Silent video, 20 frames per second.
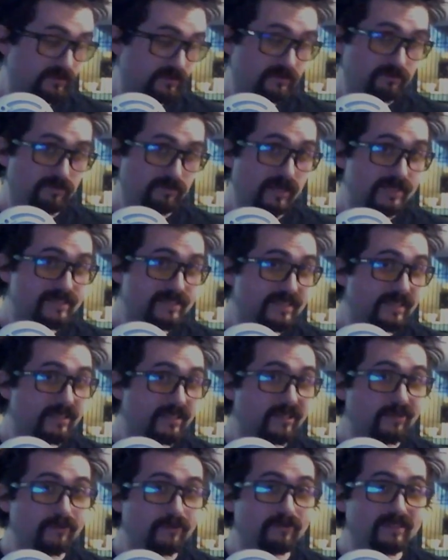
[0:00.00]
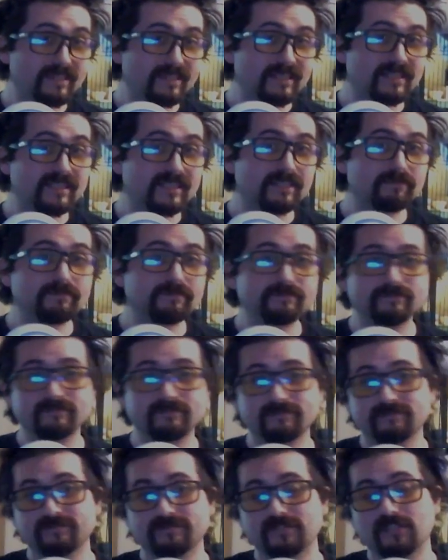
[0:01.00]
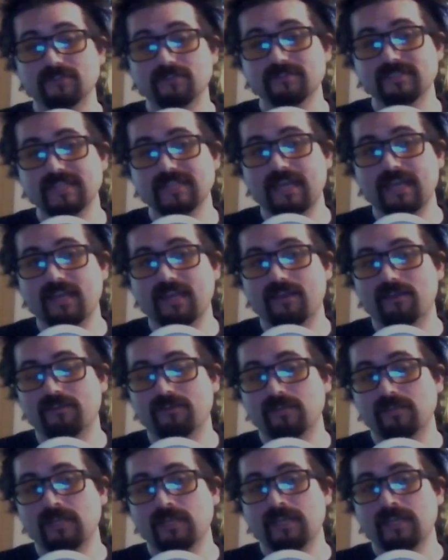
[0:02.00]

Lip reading: Price doesn't go up, it goes down.